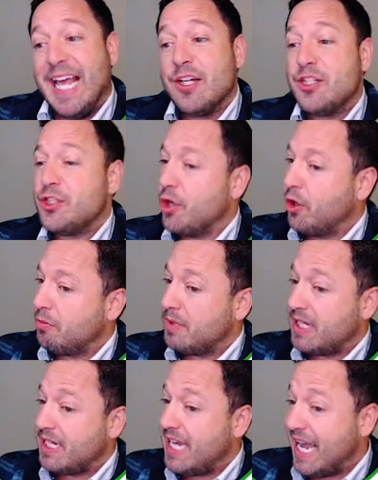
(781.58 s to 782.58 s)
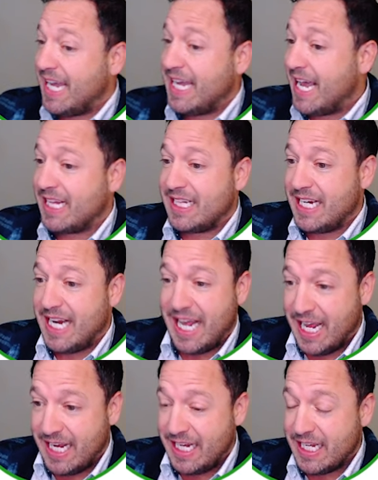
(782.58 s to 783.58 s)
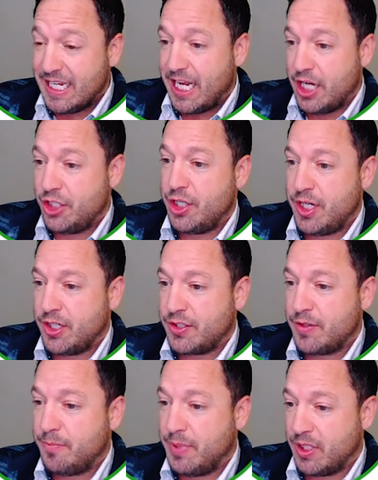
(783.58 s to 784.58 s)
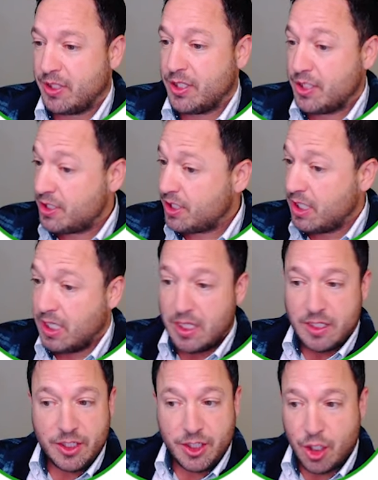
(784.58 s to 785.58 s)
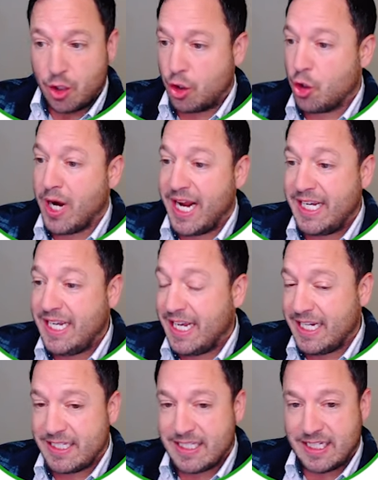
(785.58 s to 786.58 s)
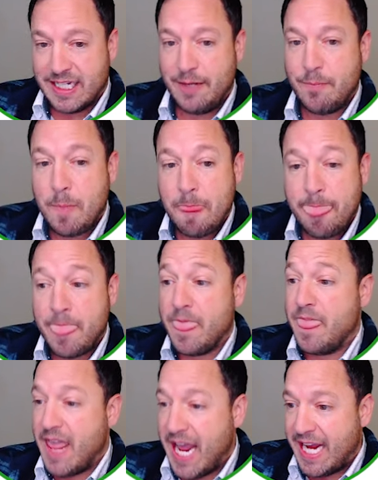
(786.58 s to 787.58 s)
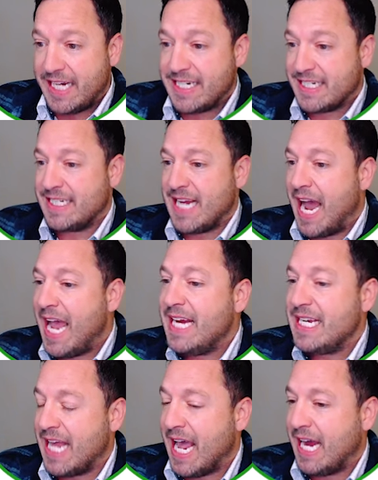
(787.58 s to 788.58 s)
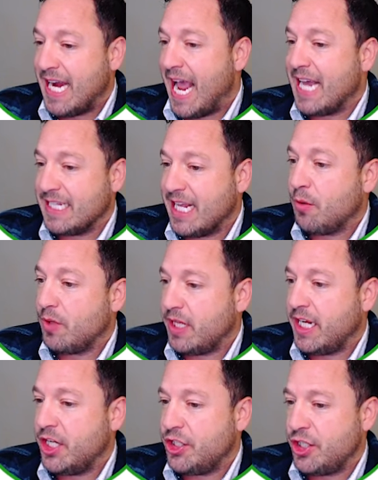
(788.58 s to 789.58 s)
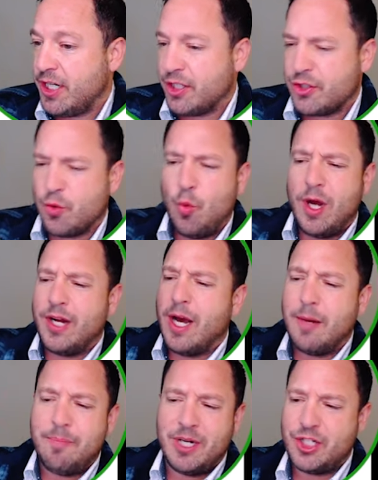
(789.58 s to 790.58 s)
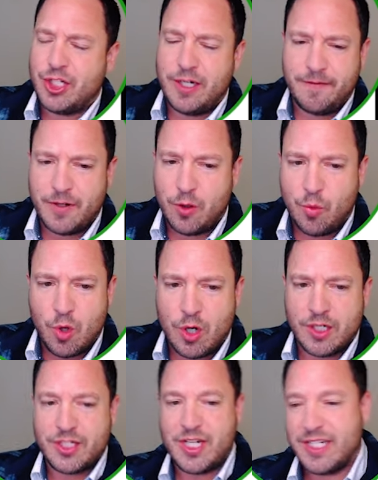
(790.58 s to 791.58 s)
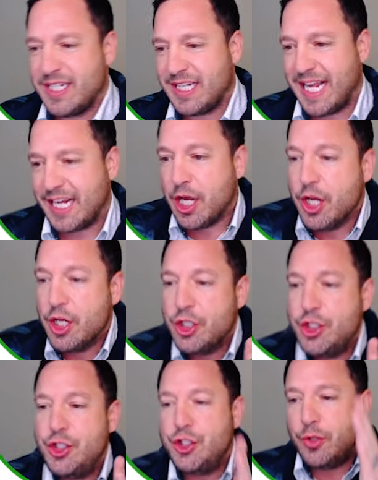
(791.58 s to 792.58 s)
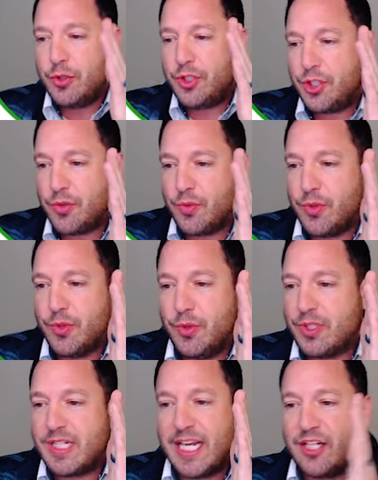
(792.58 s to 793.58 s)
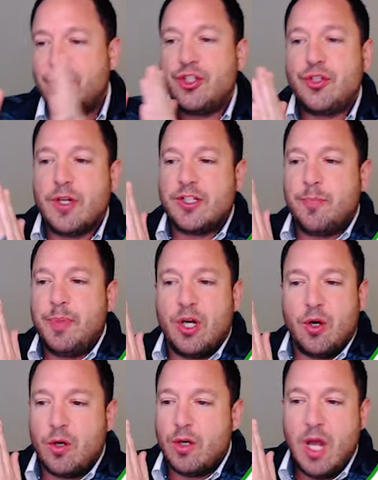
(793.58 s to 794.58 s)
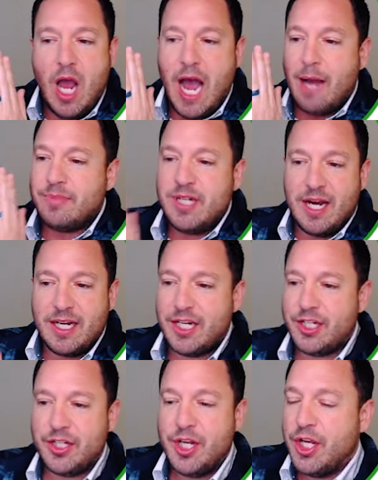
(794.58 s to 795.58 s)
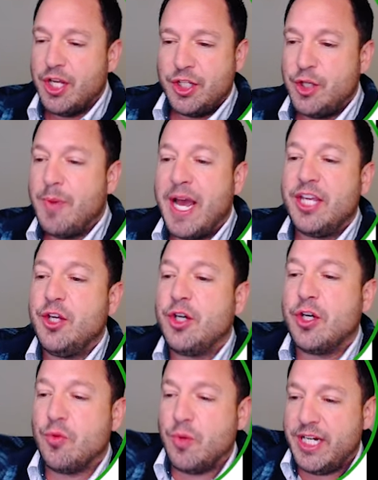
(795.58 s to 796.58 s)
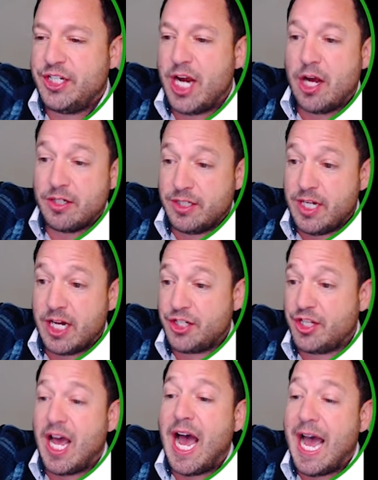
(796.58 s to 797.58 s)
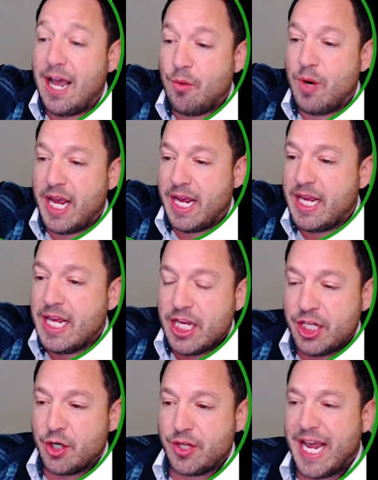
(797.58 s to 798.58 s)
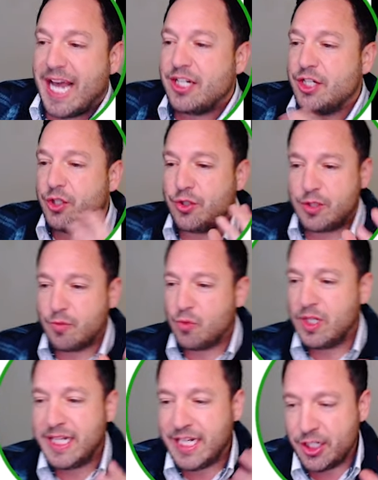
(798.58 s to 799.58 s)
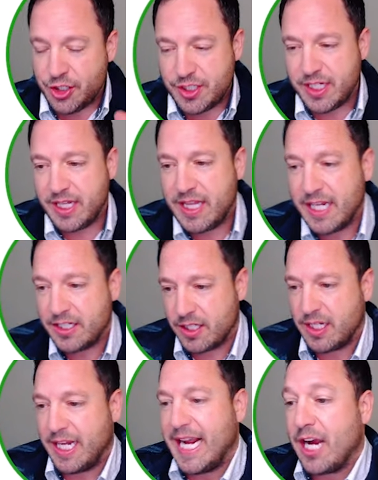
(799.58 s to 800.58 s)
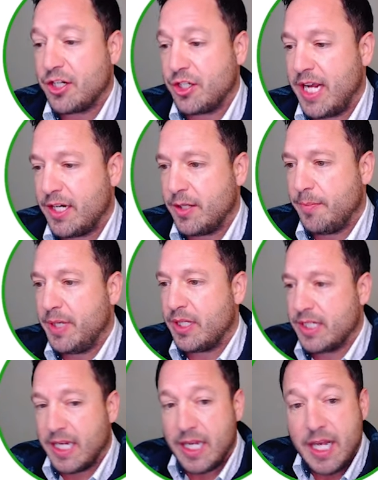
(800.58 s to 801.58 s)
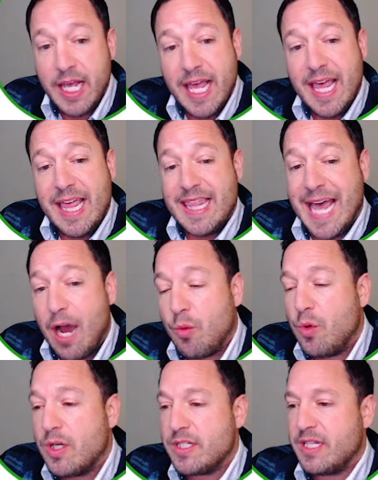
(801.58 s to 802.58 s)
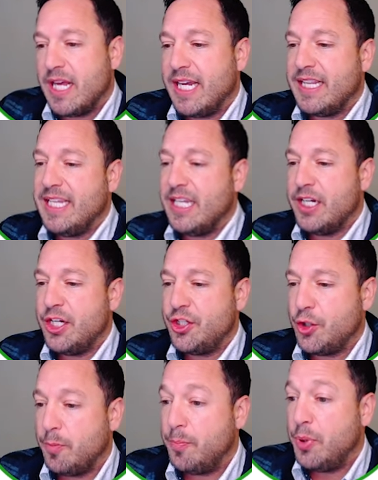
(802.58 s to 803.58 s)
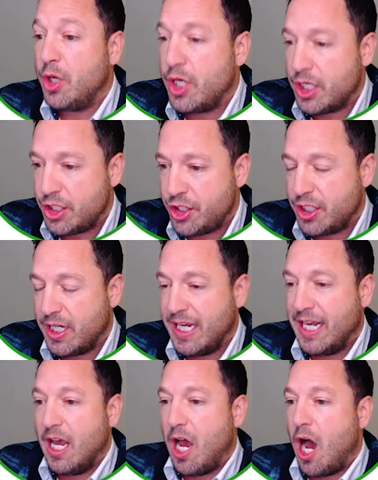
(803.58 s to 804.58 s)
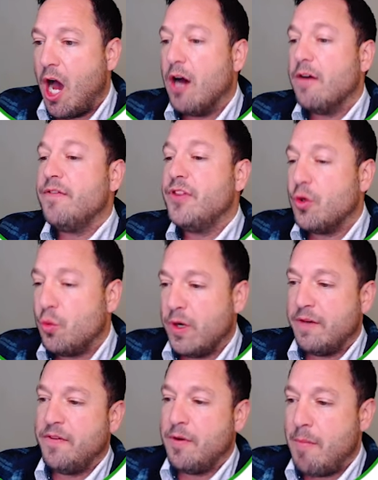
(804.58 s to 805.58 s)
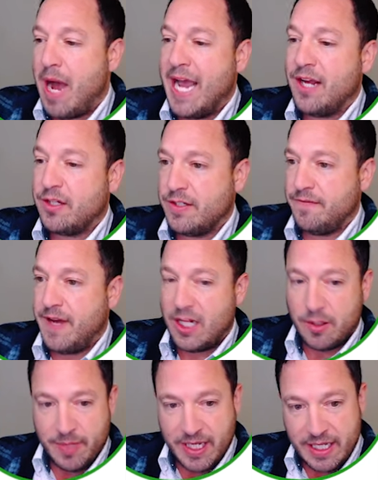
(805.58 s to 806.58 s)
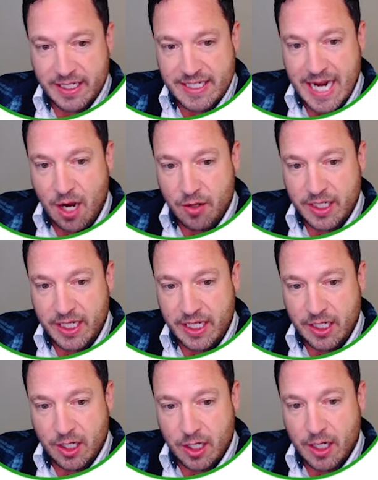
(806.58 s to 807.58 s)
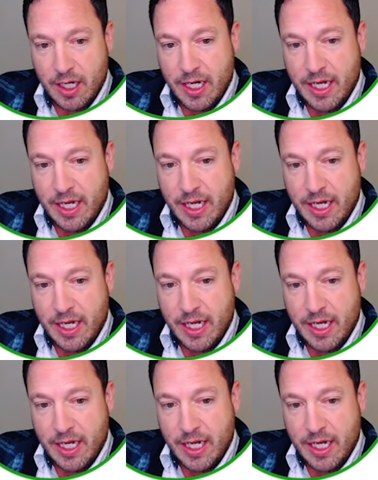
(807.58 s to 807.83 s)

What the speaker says: so KLNA, Engineers and Builders, Greg Kingsley, they designed that they were the engineers, won a bunch of different awards because it like shoots through. It's like it's built. I'm talking, you could reach out and touch the highway. They had to do some really interesting things on like actually how to build it. That was like the initial push of the River Mile development down here.